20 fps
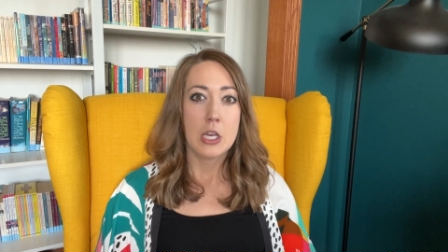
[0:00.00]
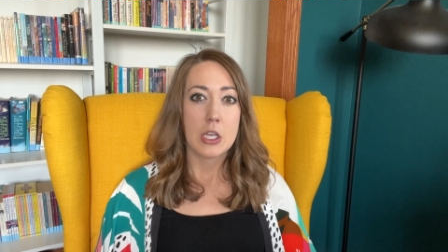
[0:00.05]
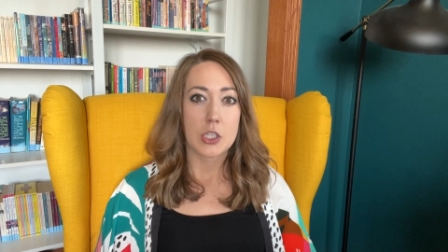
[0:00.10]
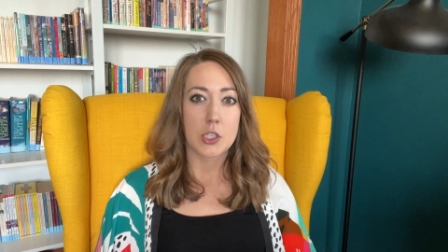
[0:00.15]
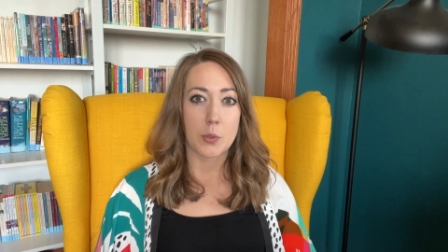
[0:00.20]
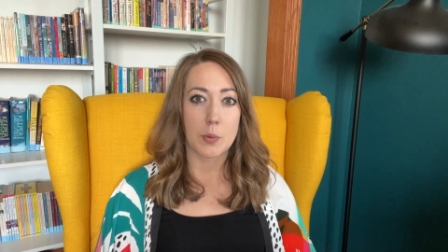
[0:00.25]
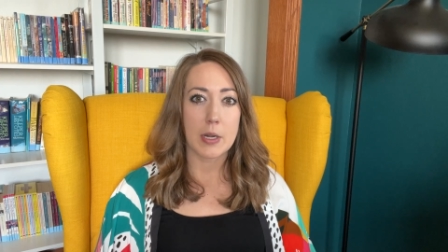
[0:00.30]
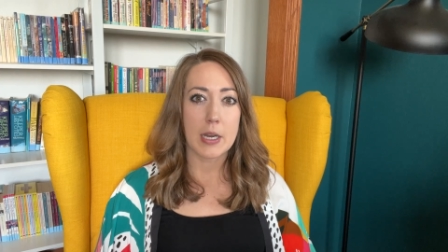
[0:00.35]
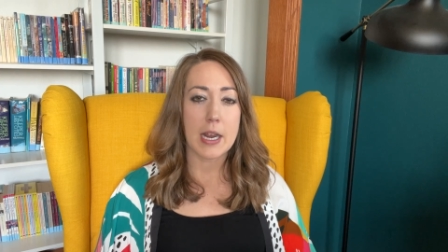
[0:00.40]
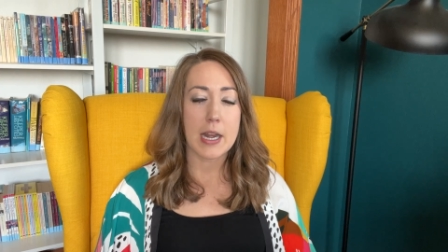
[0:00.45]

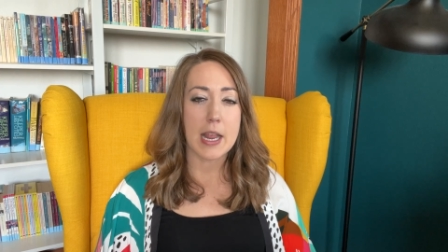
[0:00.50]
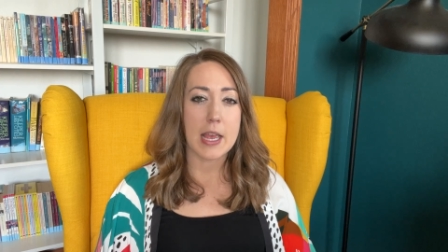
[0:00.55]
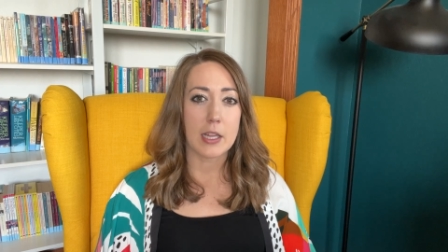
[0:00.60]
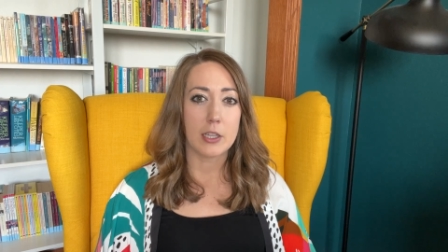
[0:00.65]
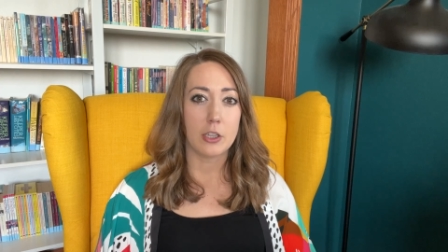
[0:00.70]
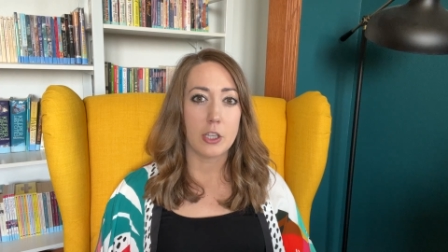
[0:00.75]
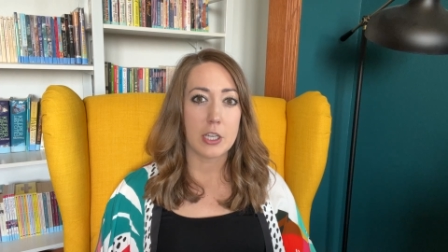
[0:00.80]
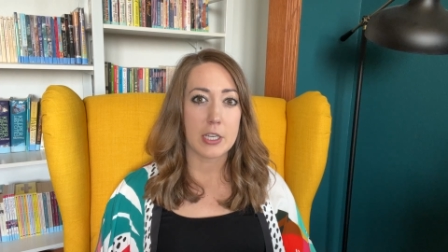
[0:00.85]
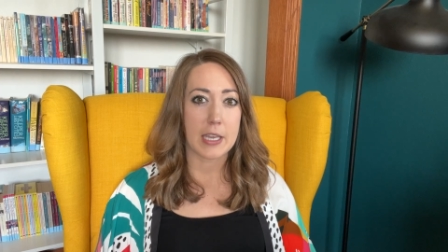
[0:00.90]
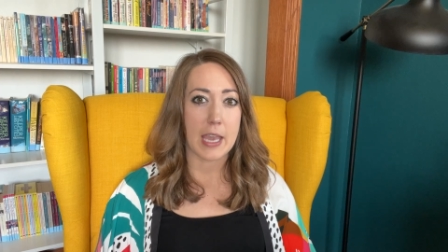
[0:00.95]
So we're going to
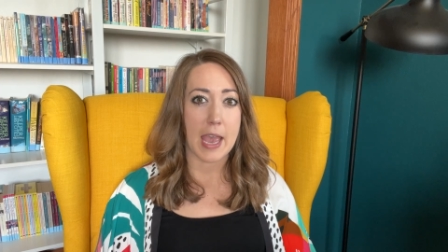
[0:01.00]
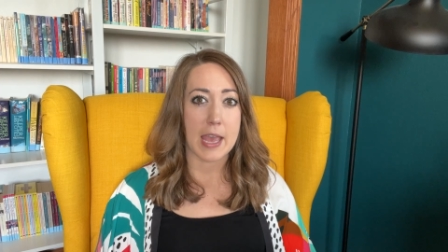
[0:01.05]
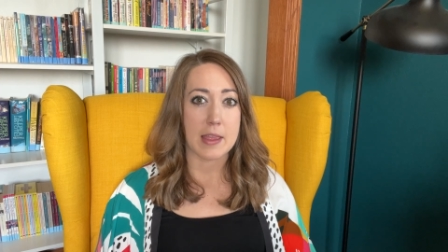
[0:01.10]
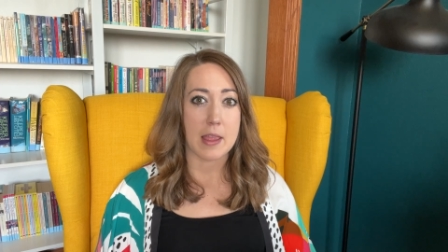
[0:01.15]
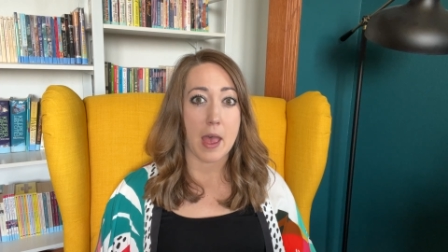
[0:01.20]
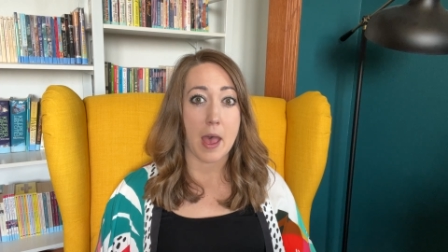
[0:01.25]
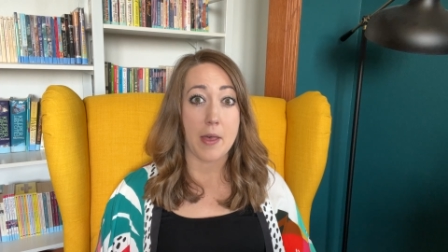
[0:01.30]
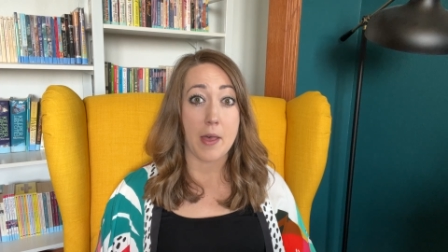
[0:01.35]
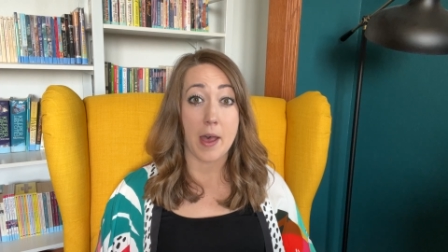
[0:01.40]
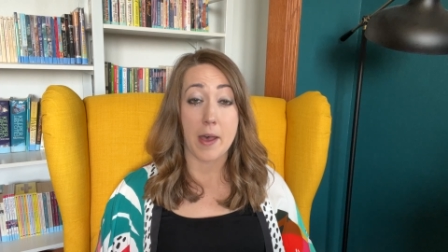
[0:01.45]
look at
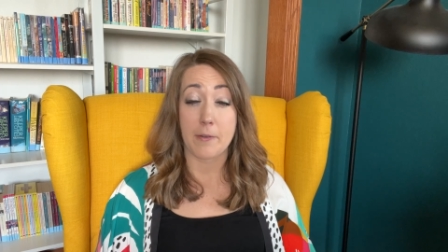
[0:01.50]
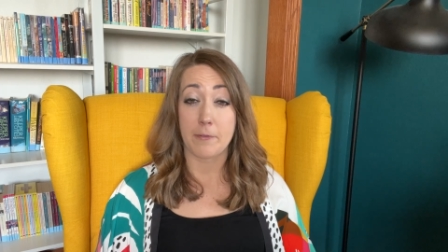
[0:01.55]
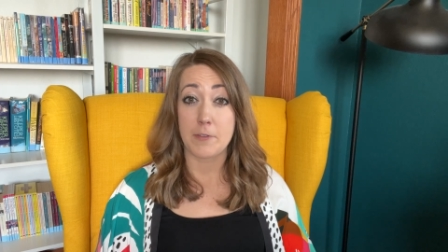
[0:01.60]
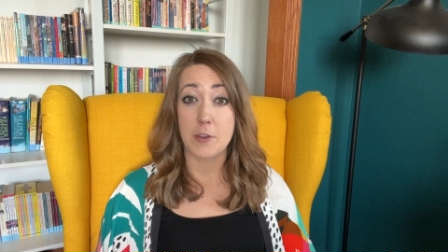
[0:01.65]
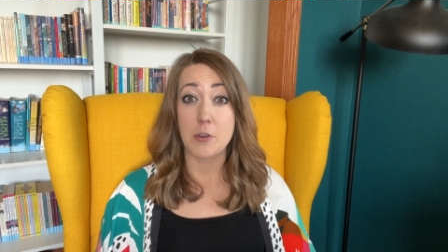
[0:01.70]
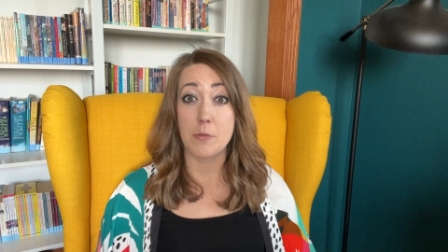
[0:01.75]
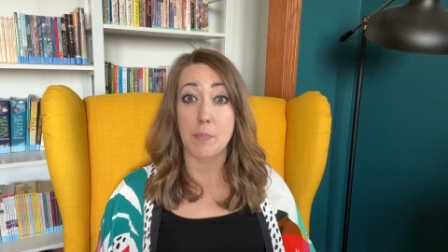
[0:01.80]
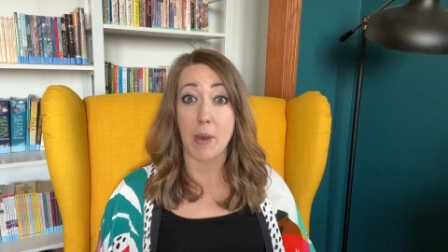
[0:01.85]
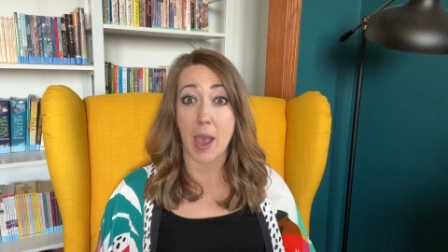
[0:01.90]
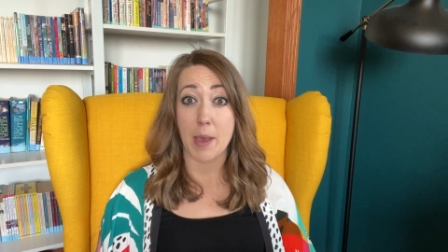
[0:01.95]
a
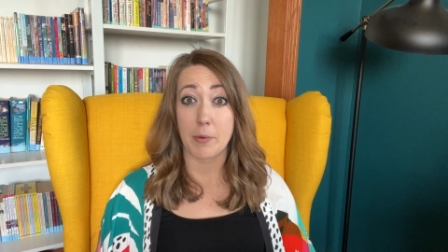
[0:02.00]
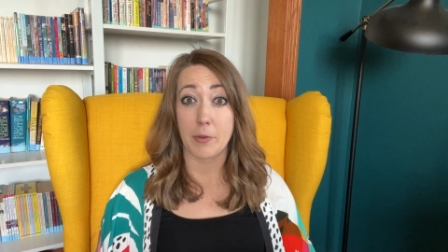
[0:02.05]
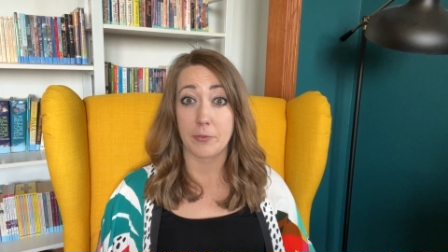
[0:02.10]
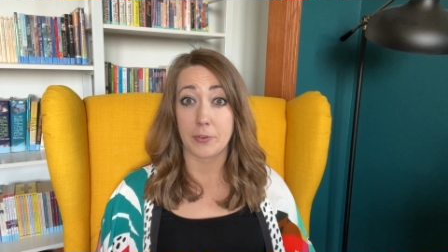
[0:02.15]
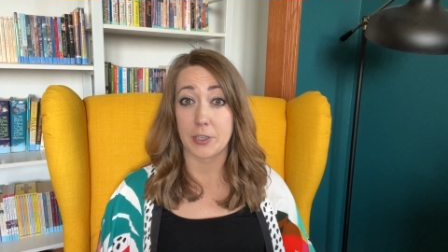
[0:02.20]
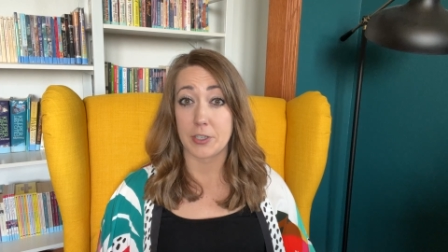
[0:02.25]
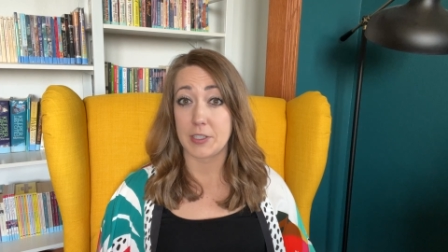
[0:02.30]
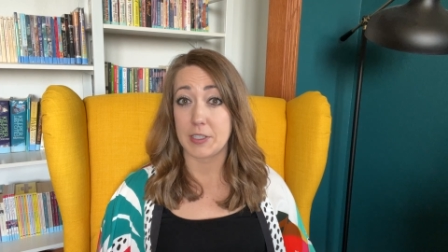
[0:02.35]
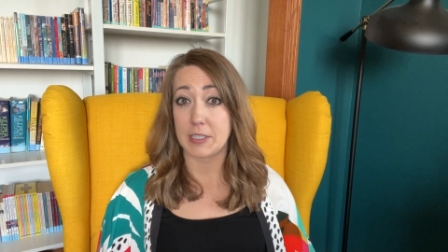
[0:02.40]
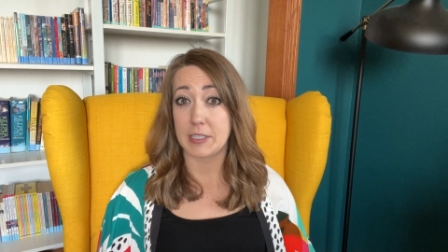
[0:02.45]
few Bible
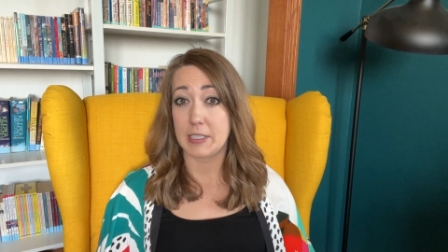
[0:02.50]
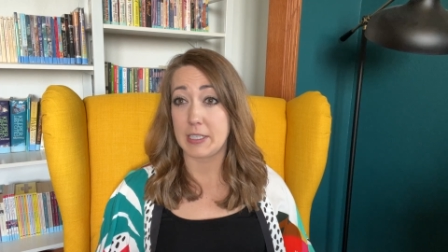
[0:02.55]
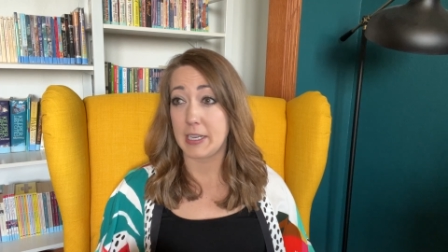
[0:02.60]
verses